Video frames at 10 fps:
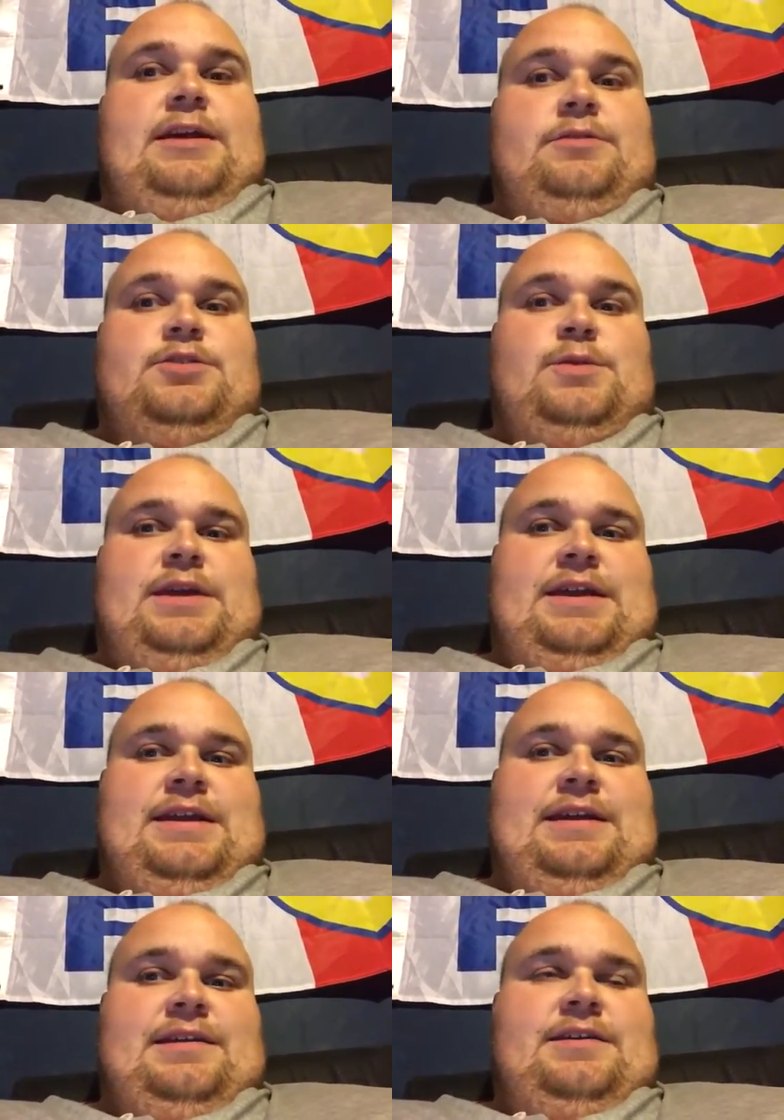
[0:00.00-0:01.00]
down to
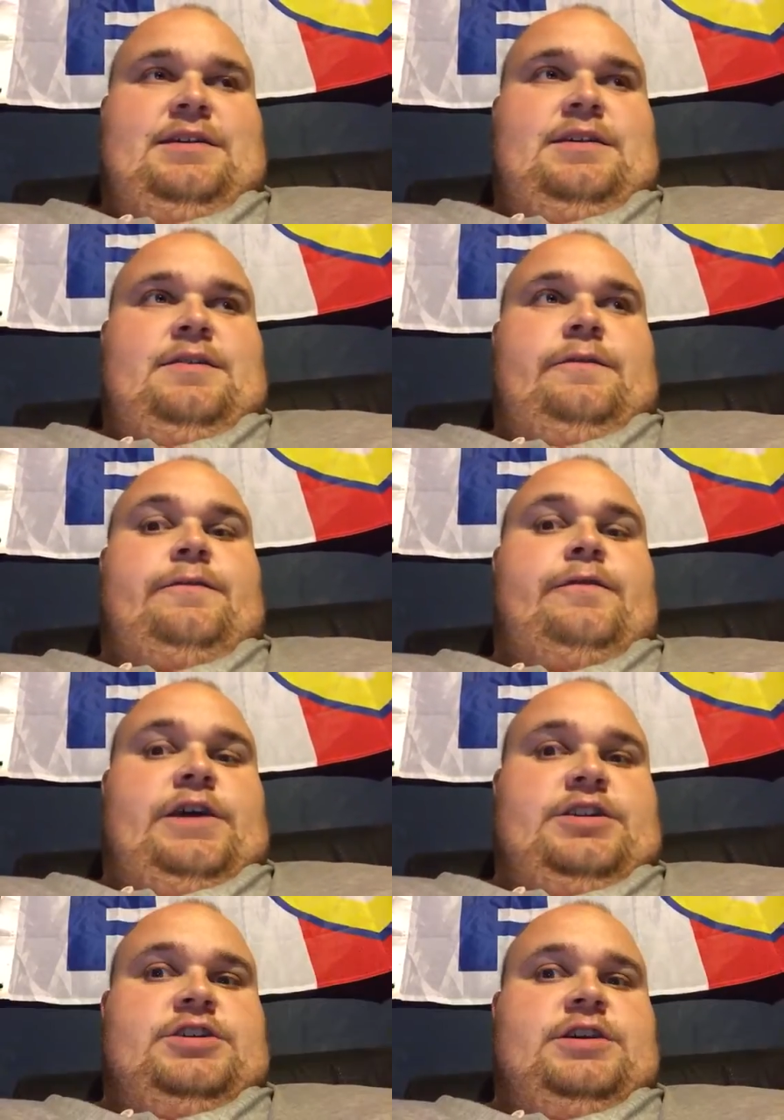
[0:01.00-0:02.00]
eating our
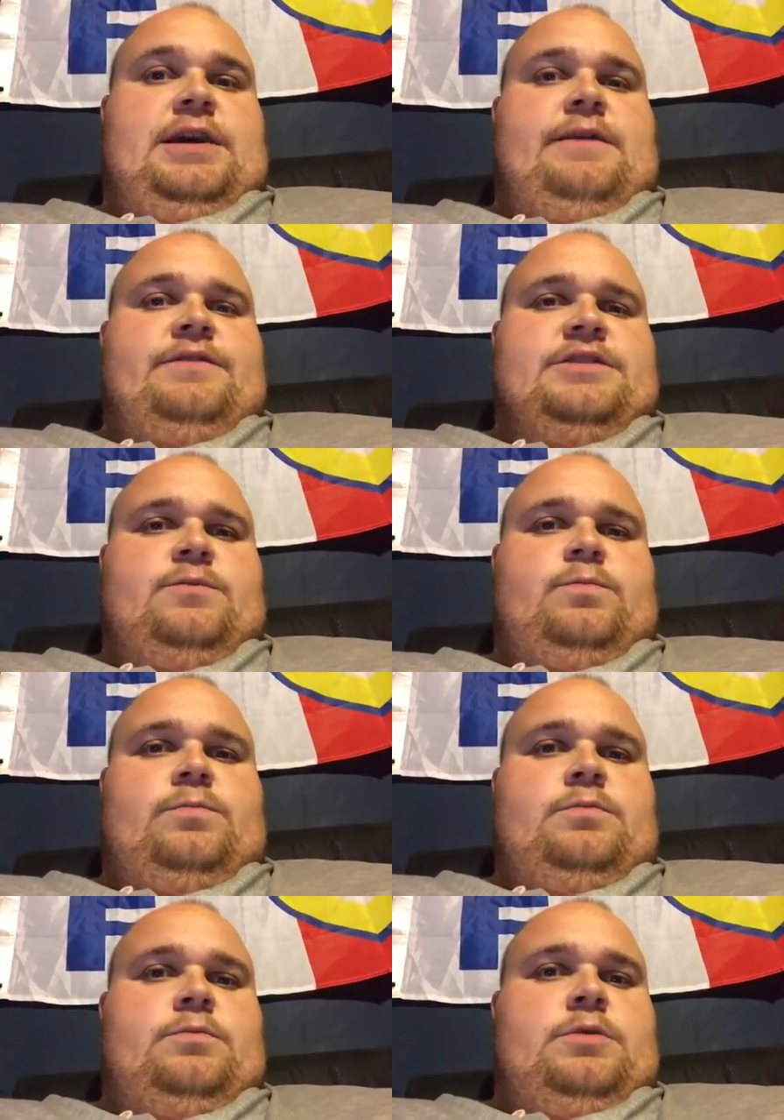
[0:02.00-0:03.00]
fresh harvested
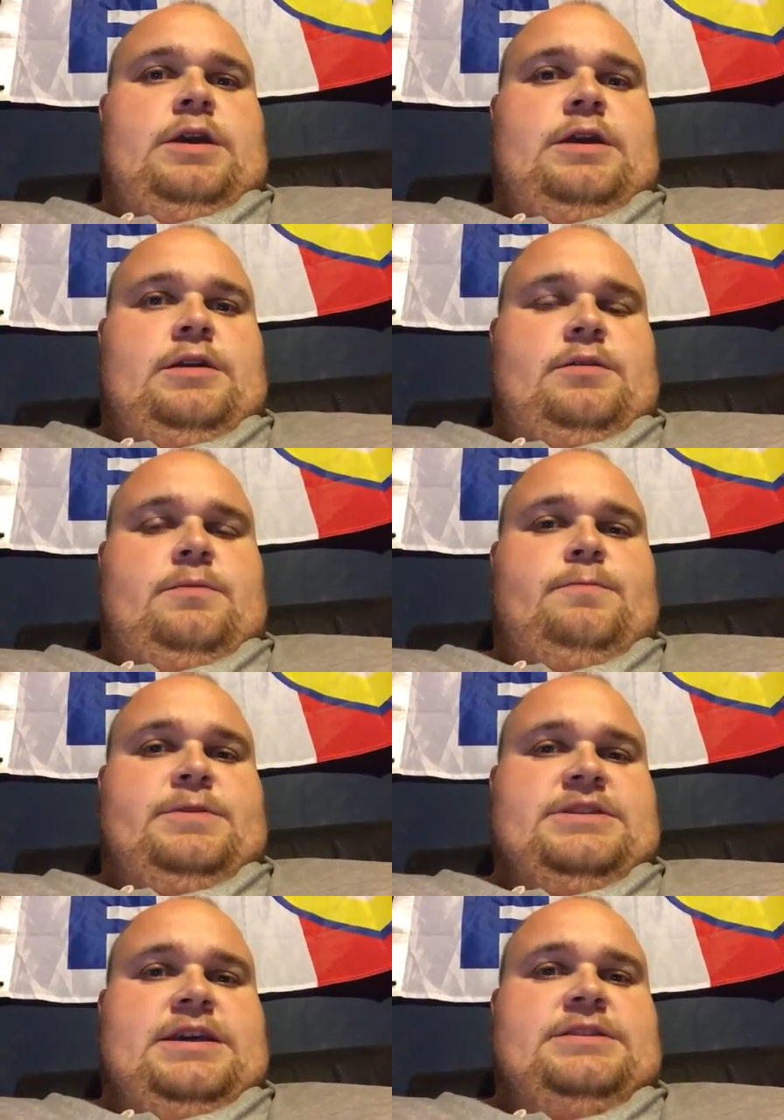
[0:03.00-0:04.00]
uh,
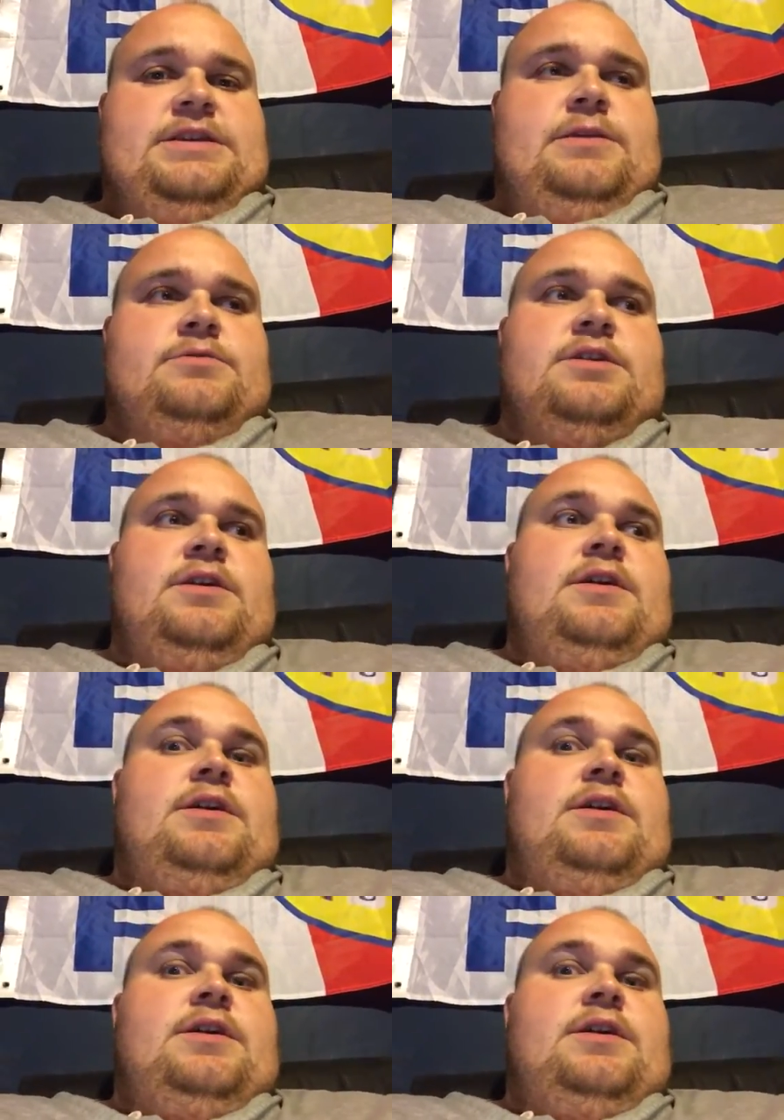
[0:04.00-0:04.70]
potatoes